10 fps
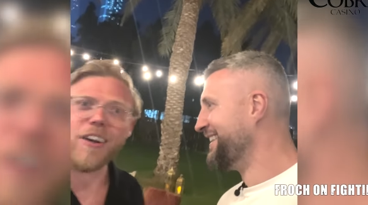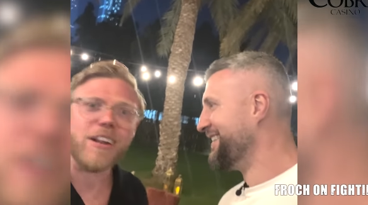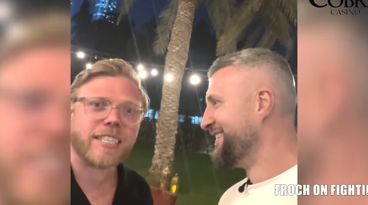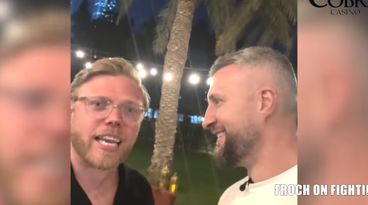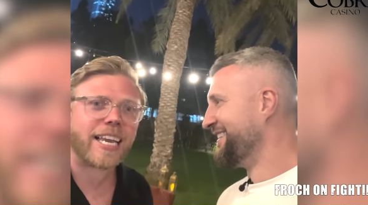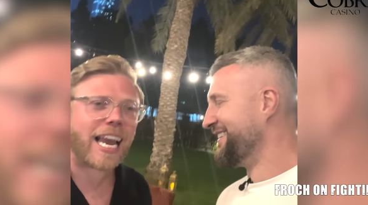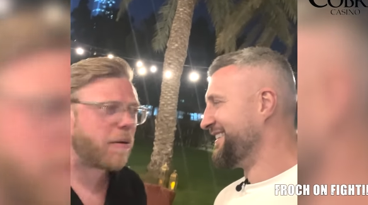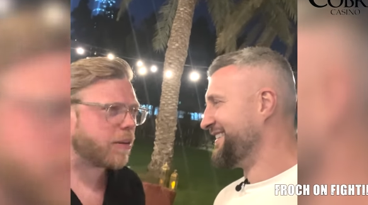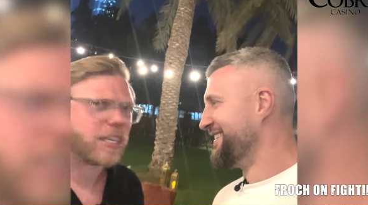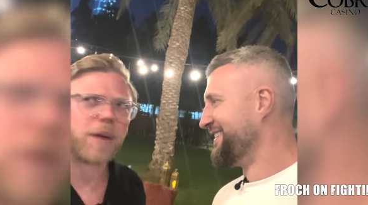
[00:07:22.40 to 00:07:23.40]
Speaker 1: Honestly, it
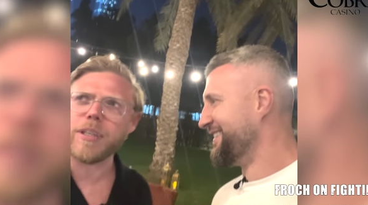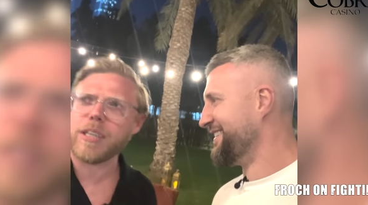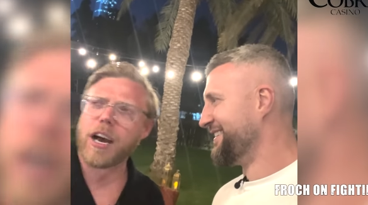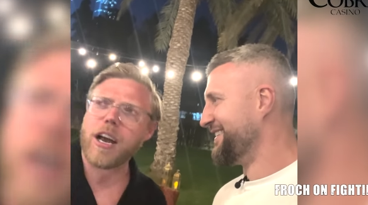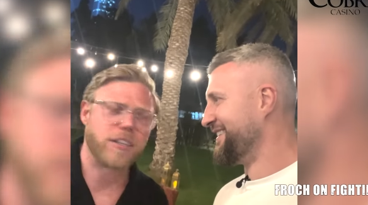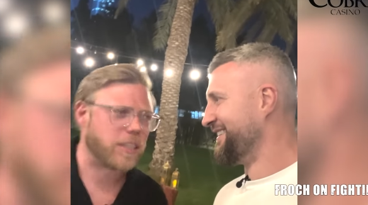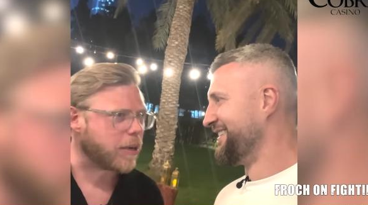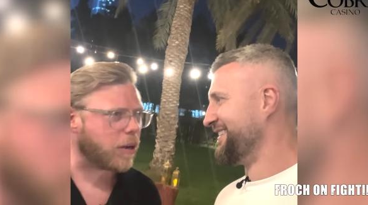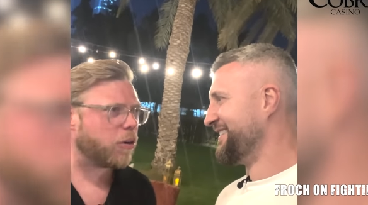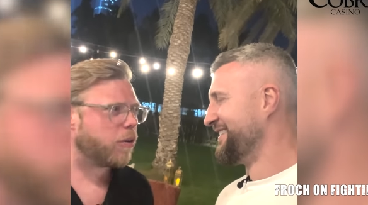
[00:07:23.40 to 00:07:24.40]
came on. I heard
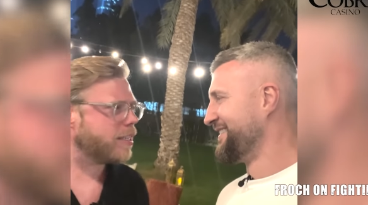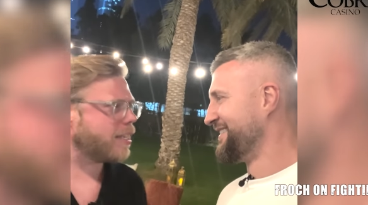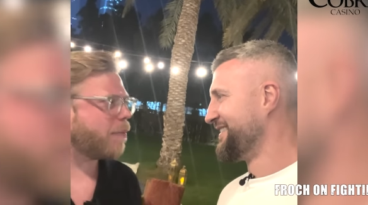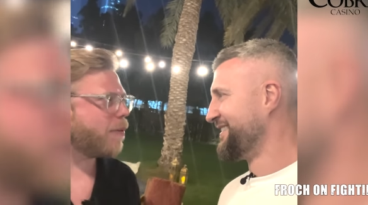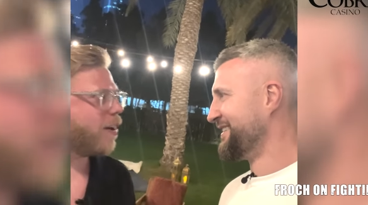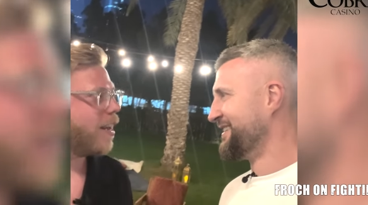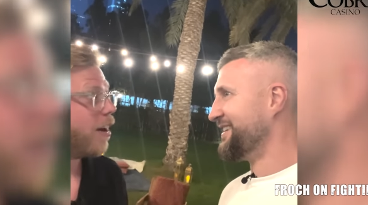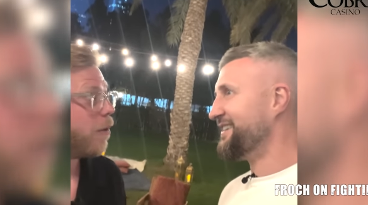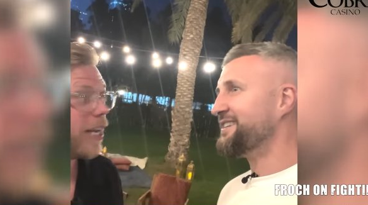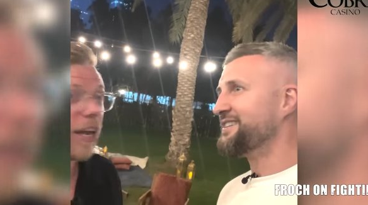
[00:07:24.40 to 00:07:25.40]
someone go, "Cool, he's an happy
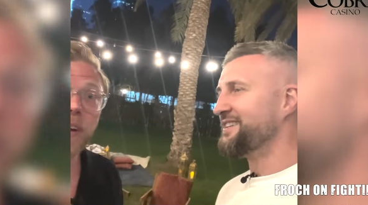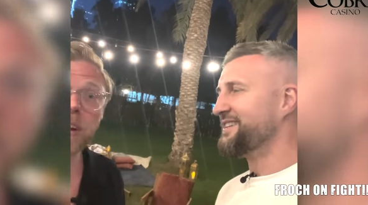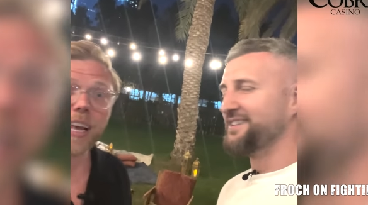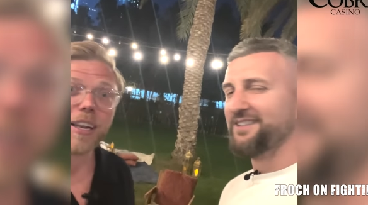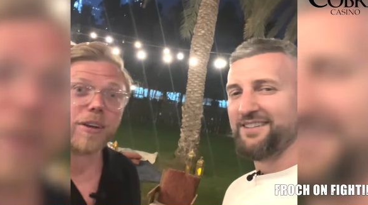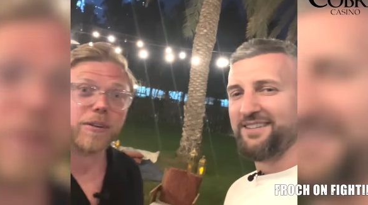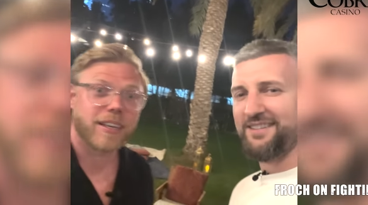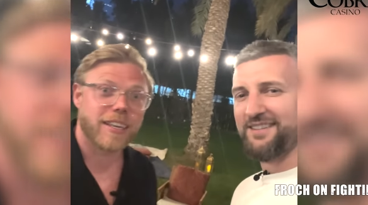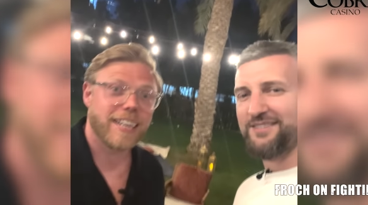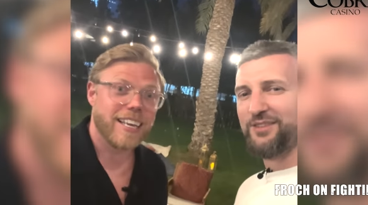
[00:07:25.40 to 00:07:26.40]
fella." I would, if only they knew.
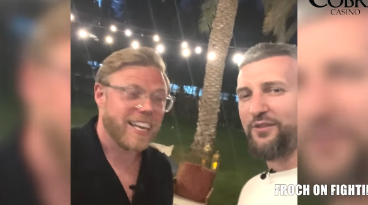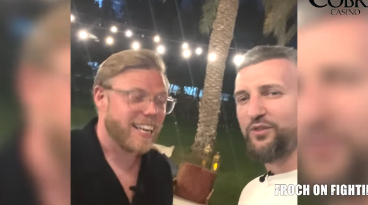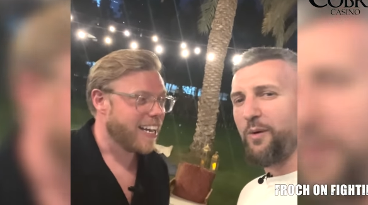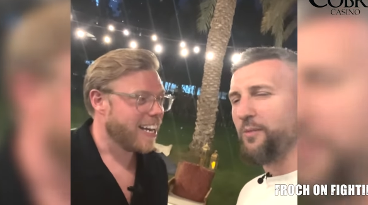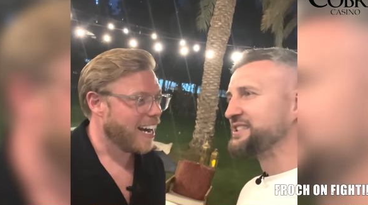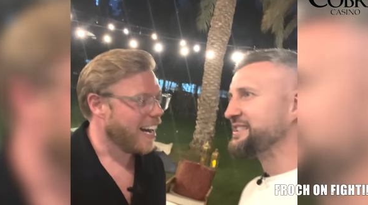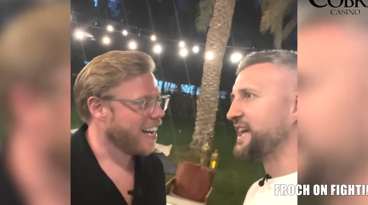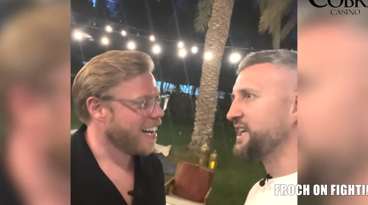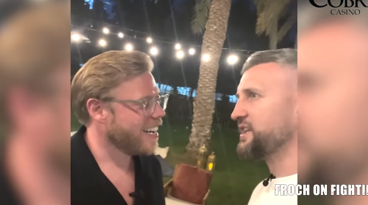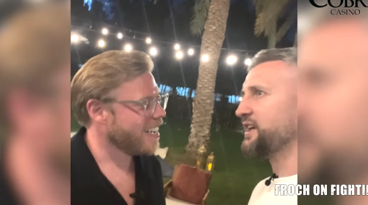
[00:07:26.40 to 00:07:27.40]
So, if someone was to
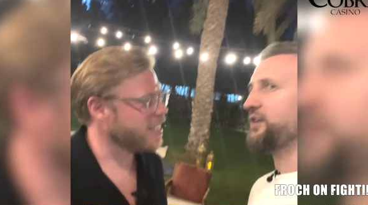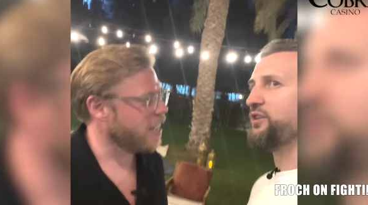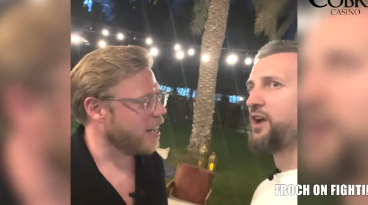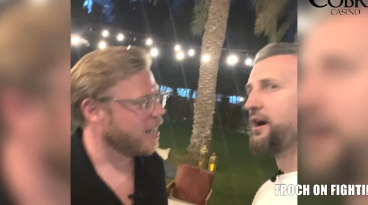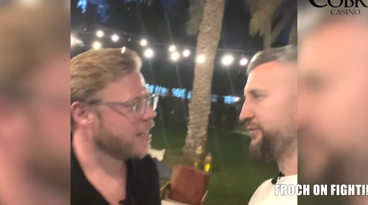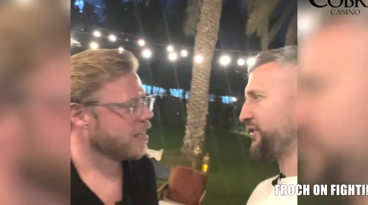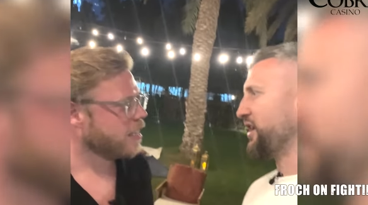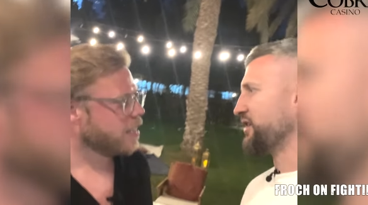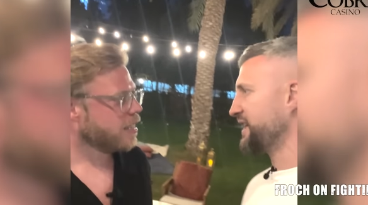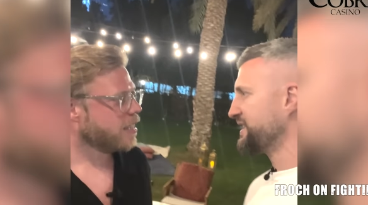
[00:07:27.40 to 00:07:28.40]
say to
Speaker 2: you, Carl
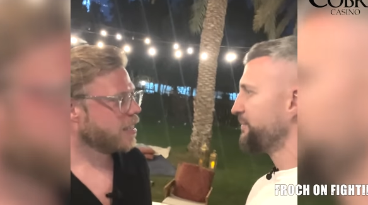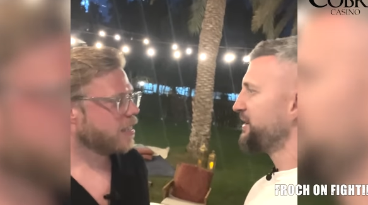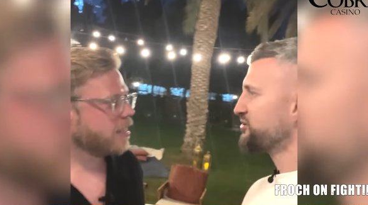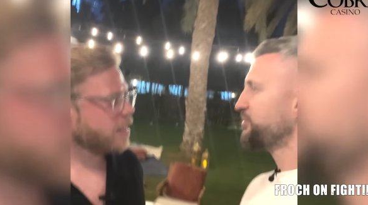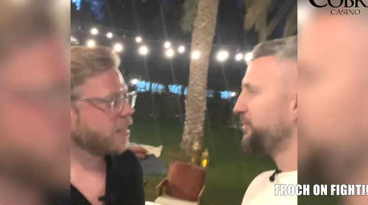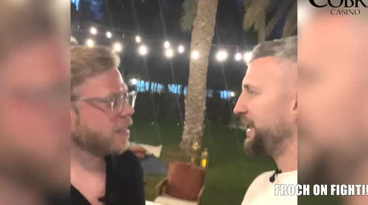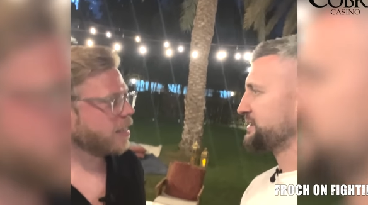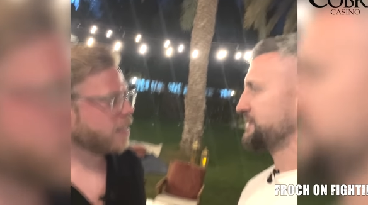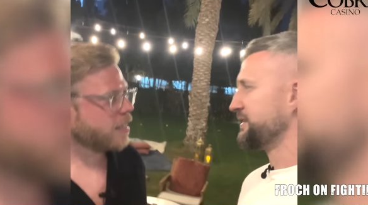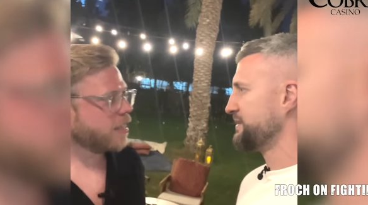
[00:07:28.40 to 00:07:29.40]
Froch is a miserable
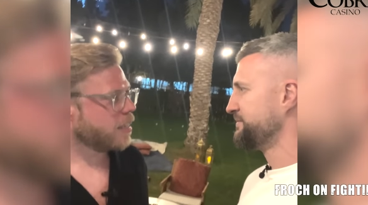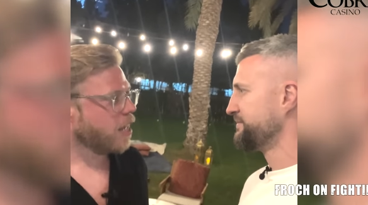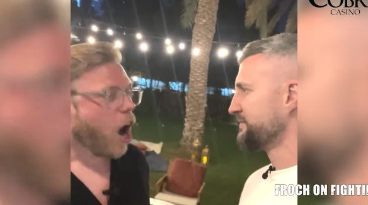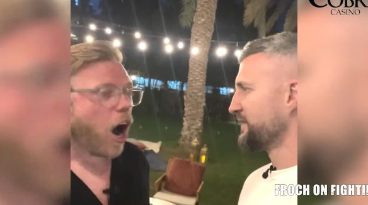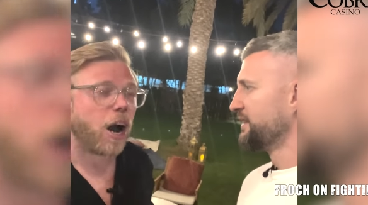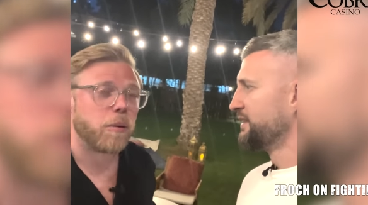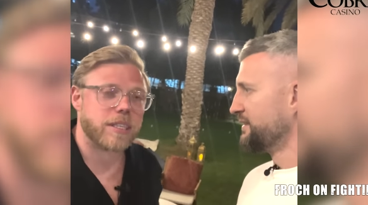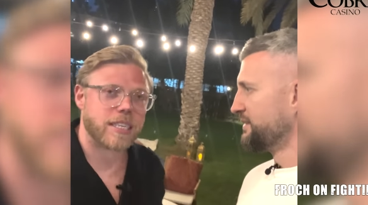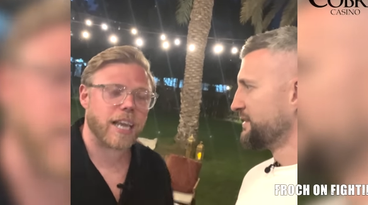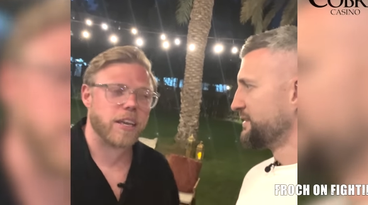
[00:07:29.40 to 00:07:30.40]
bastard. I
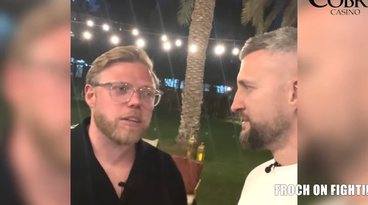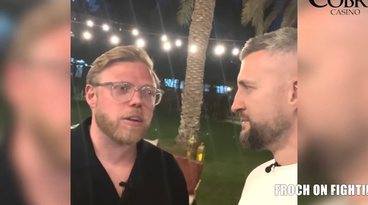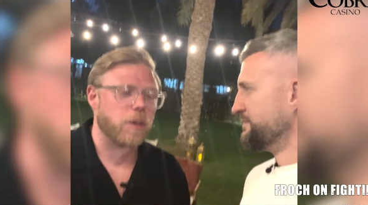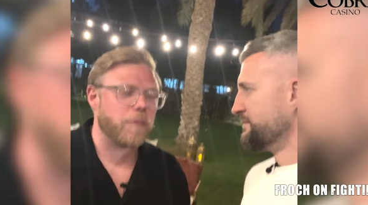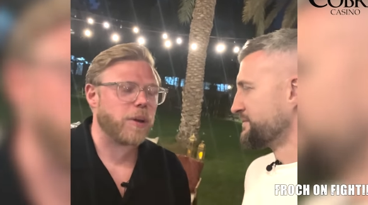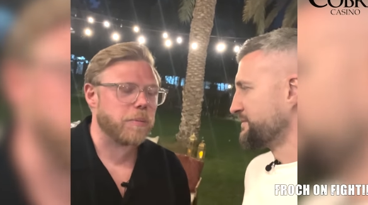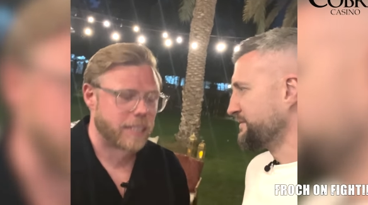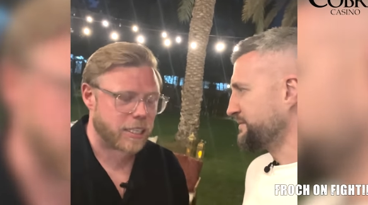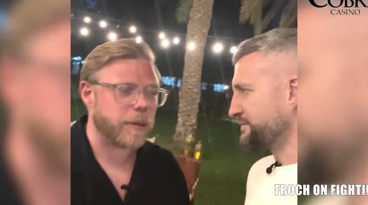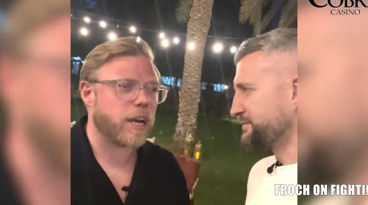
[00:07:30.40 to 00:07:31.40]
would say, if someone said to me,